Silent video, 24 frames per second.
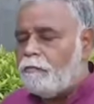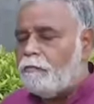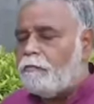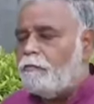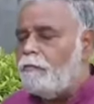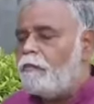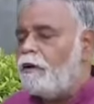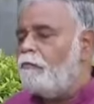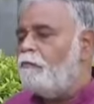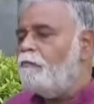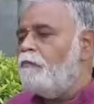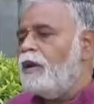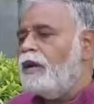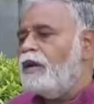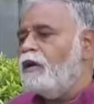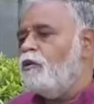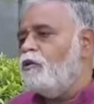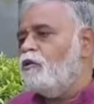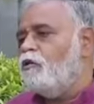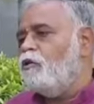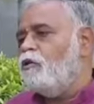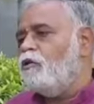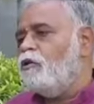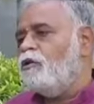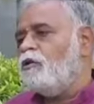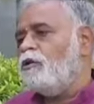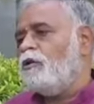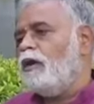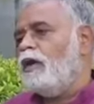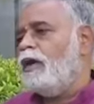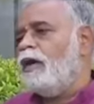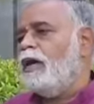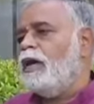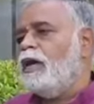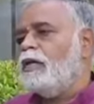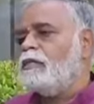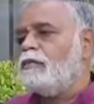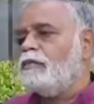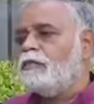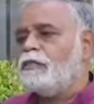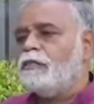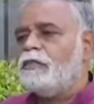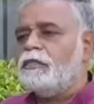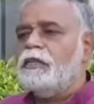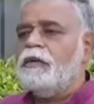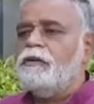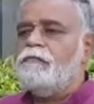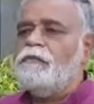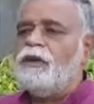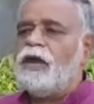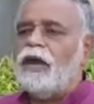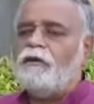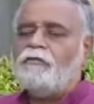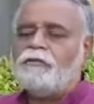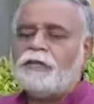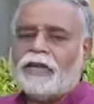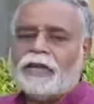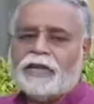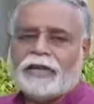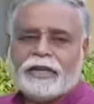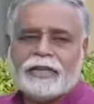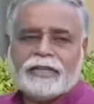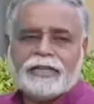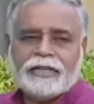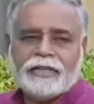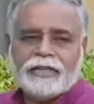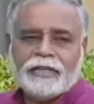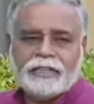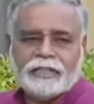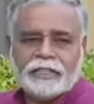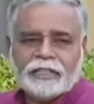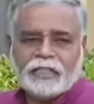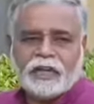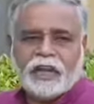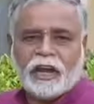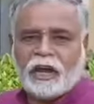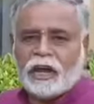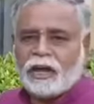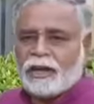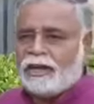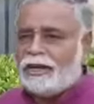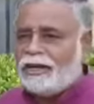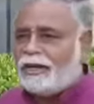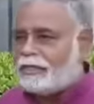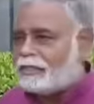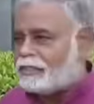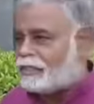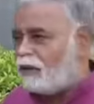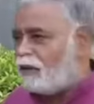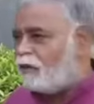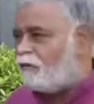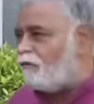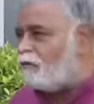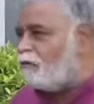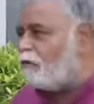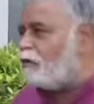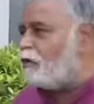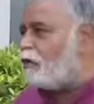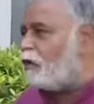So Bangalore, as uh, we have taken the decision early itself